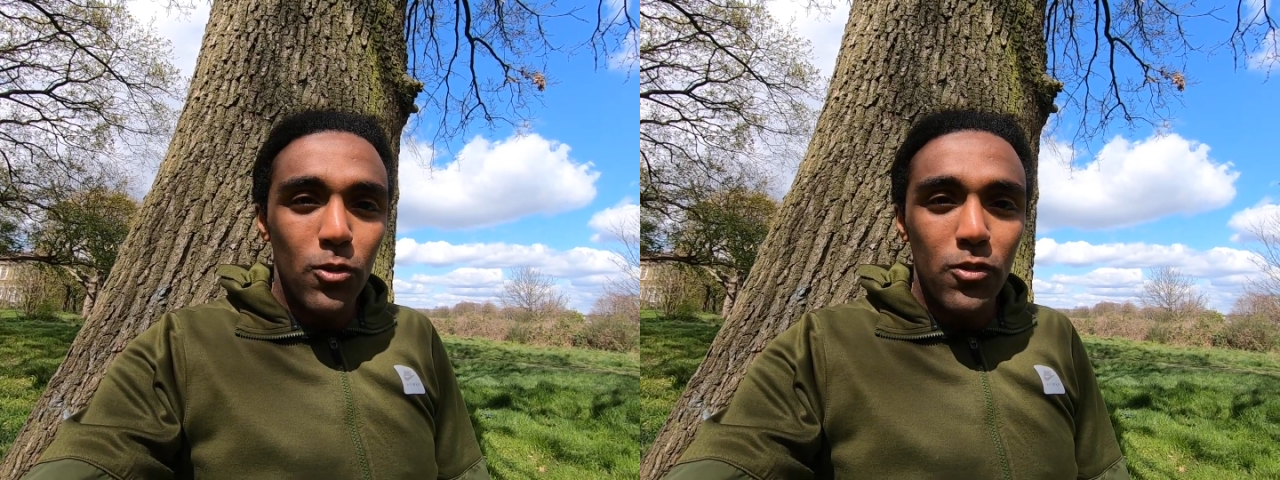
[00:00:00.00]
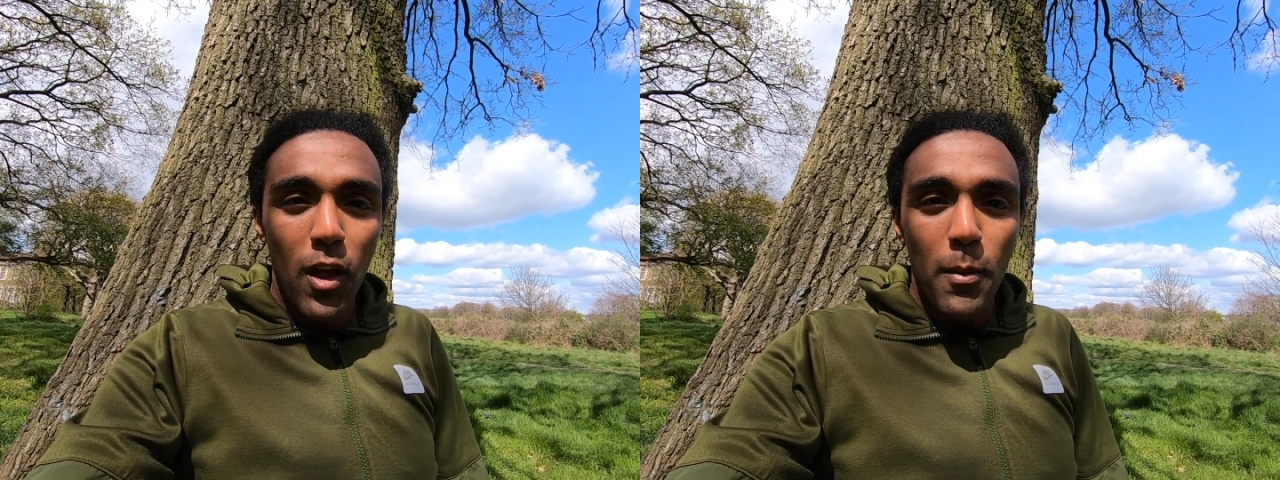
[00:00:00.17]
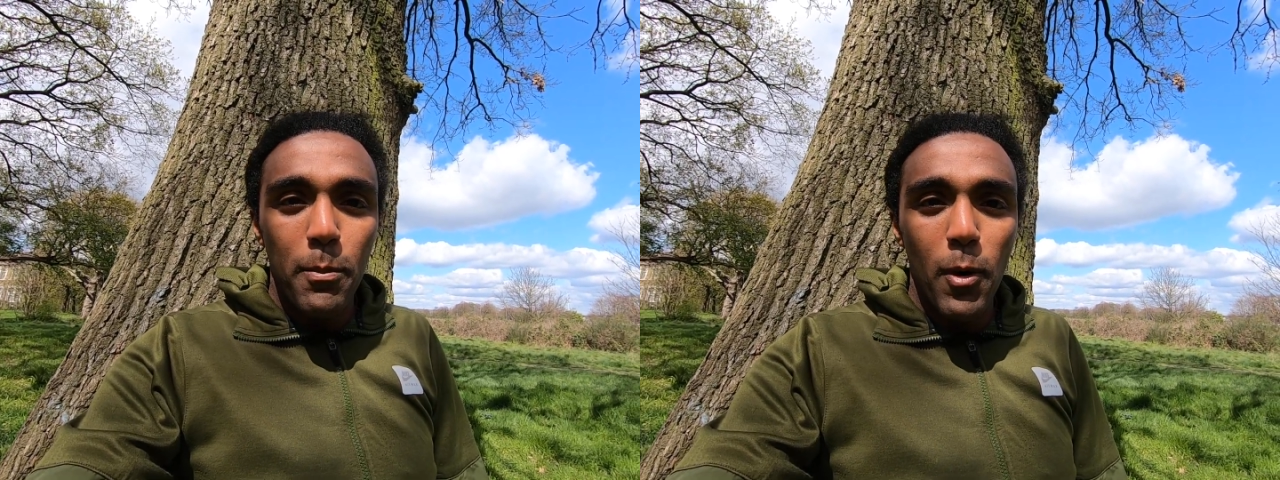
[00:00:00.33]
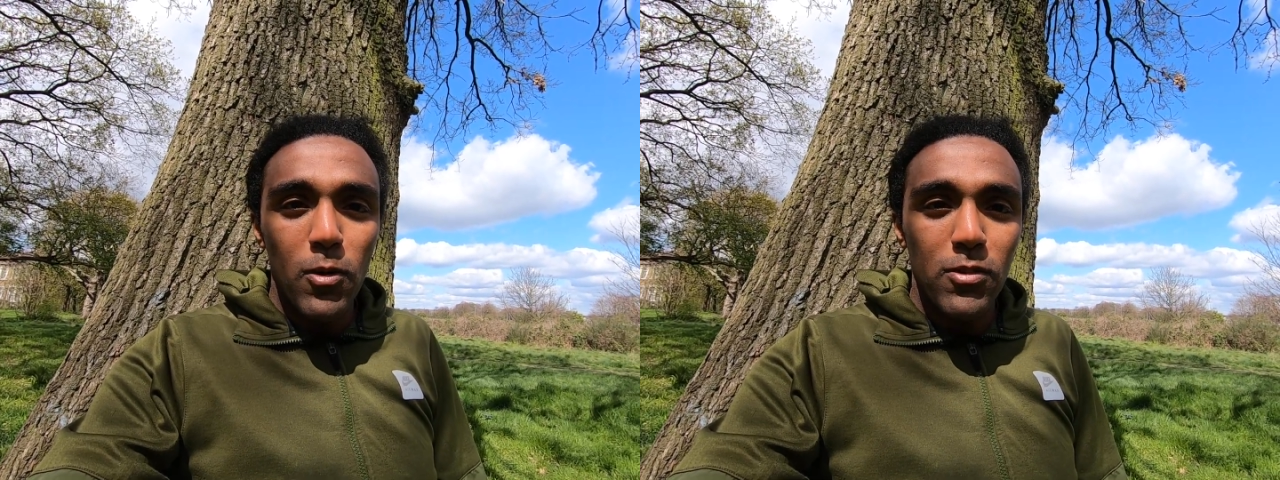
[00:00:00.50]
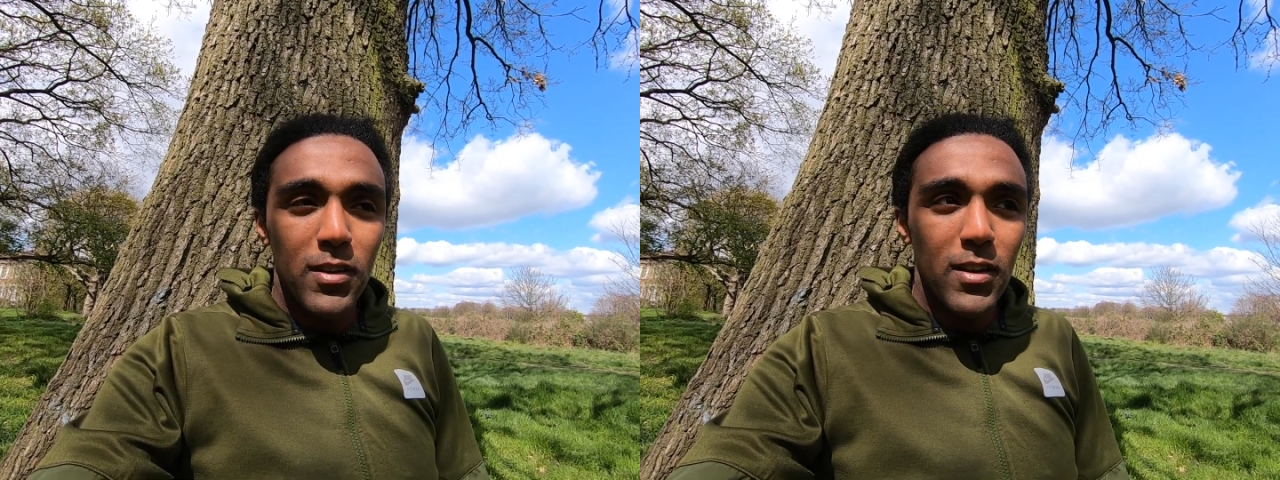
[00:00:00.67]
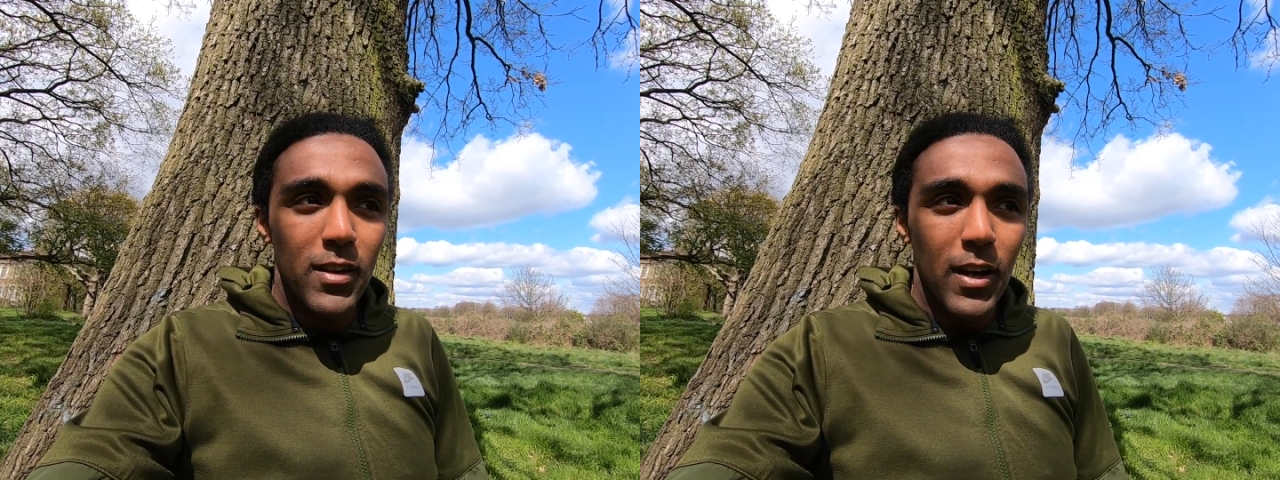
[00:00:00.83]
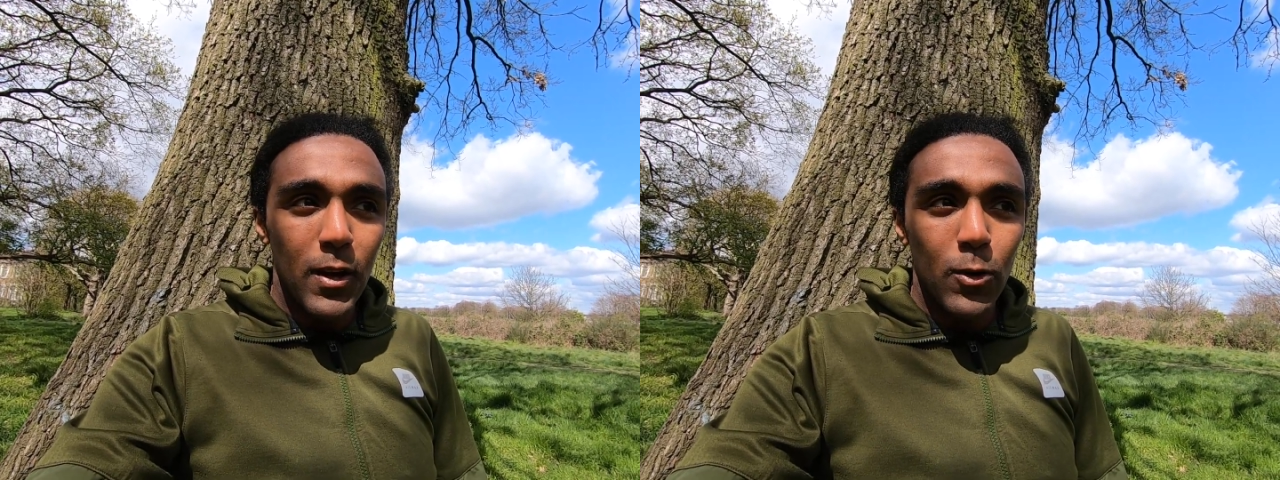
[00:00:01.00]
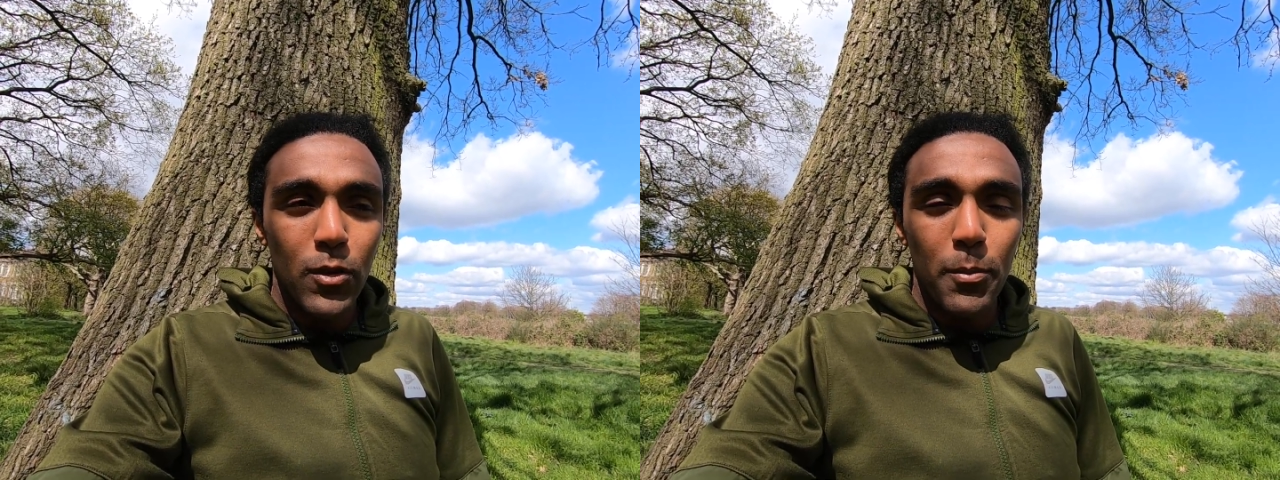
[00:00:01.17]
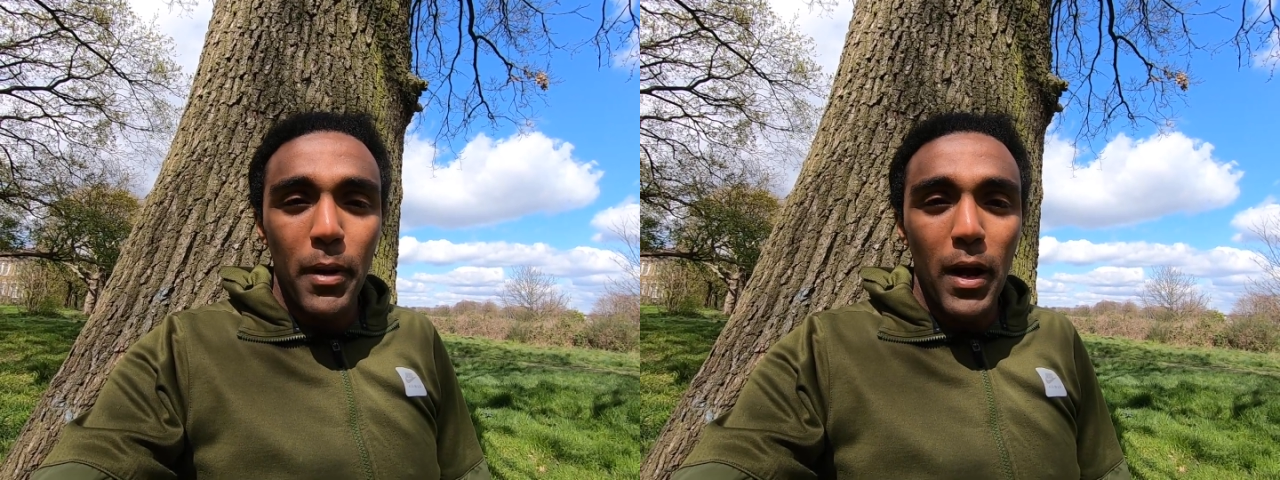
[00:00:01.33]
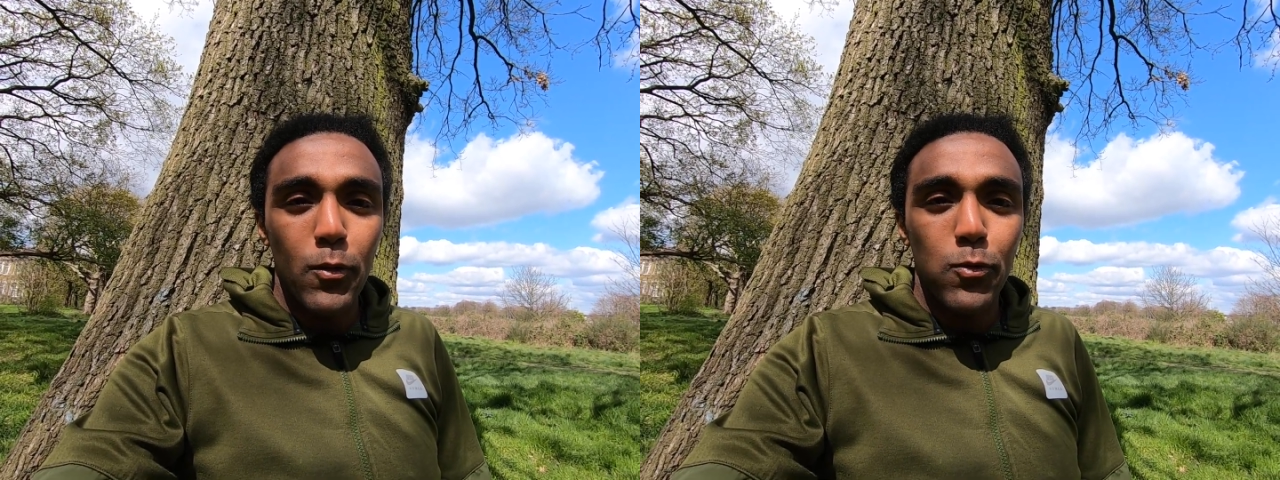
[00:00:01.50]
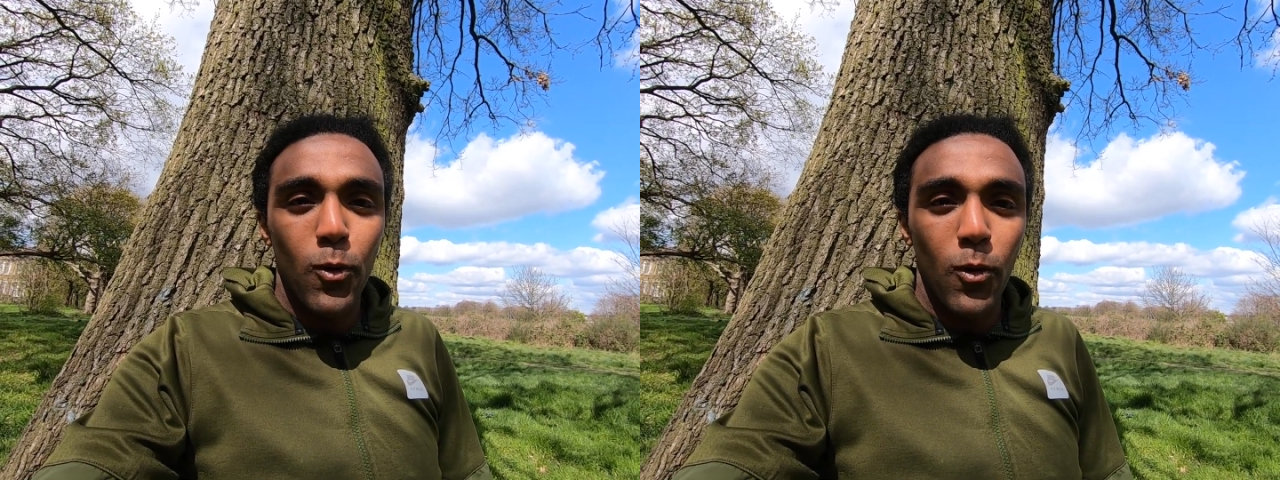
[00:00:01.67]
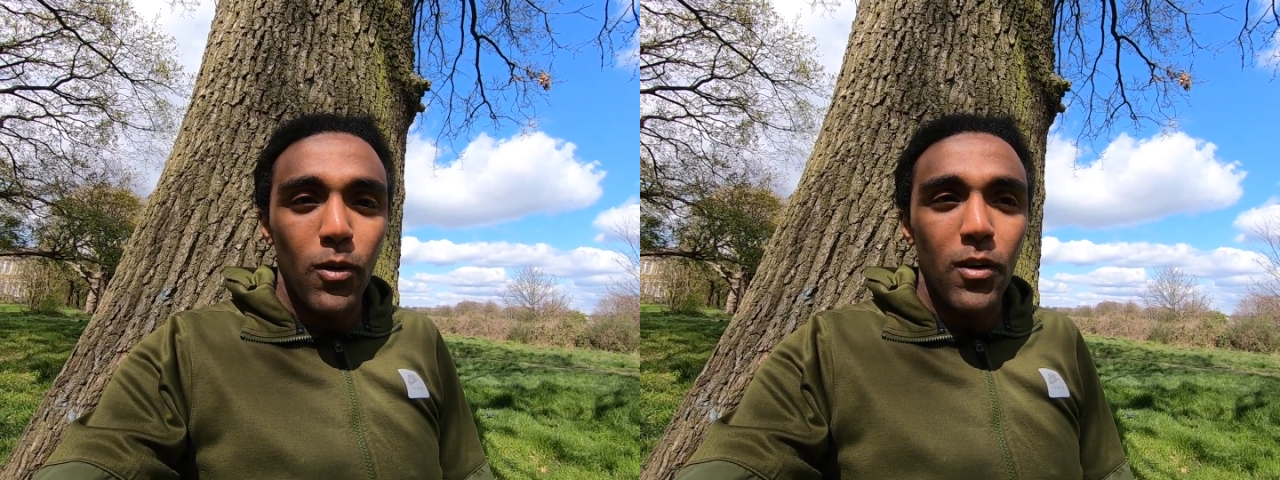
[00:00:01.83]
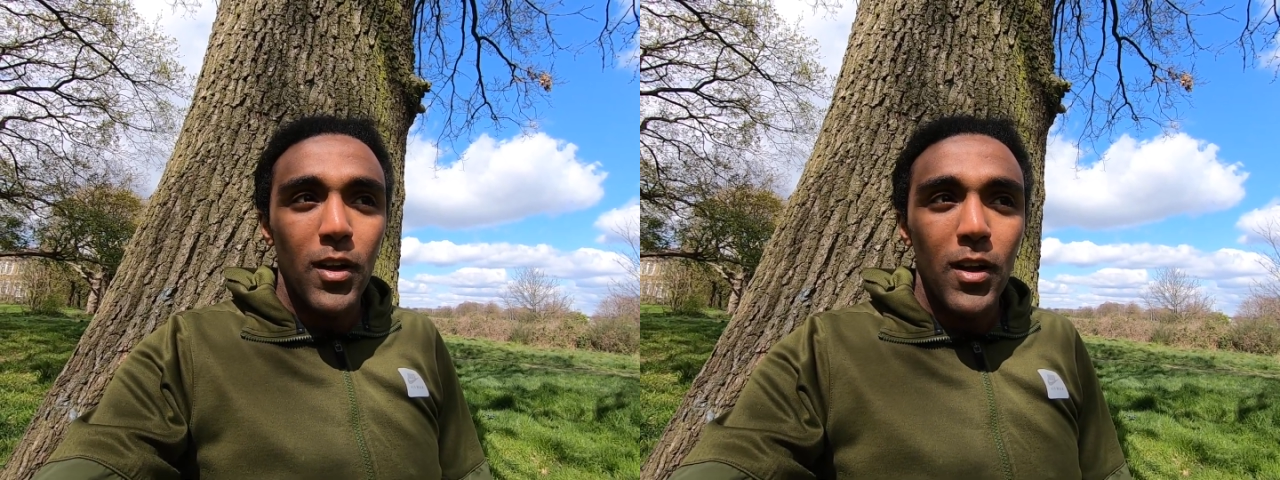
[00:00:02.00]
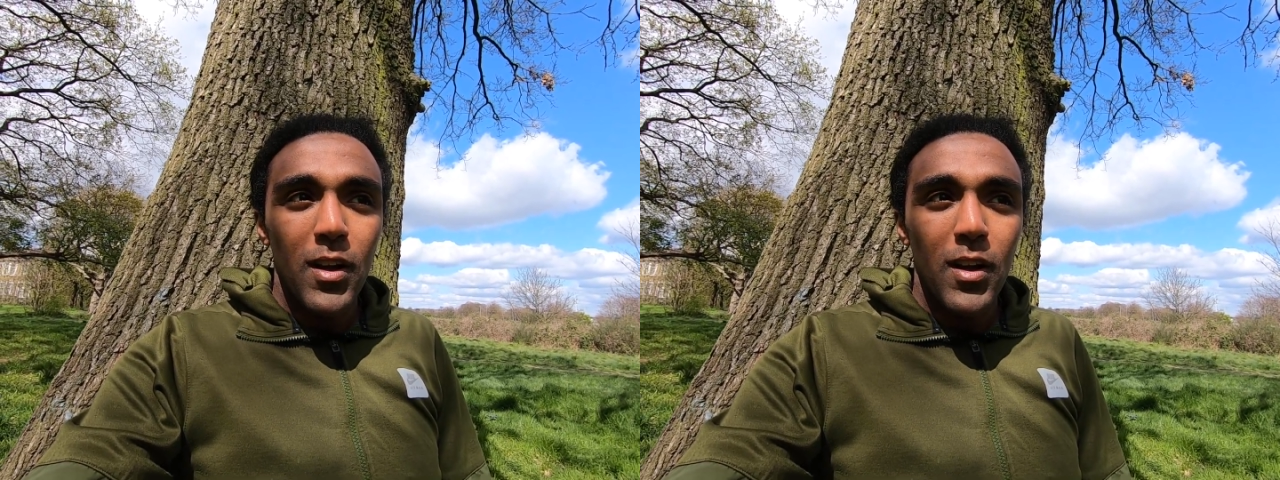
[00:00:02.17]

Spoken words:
of started boxing, getting on the back foot,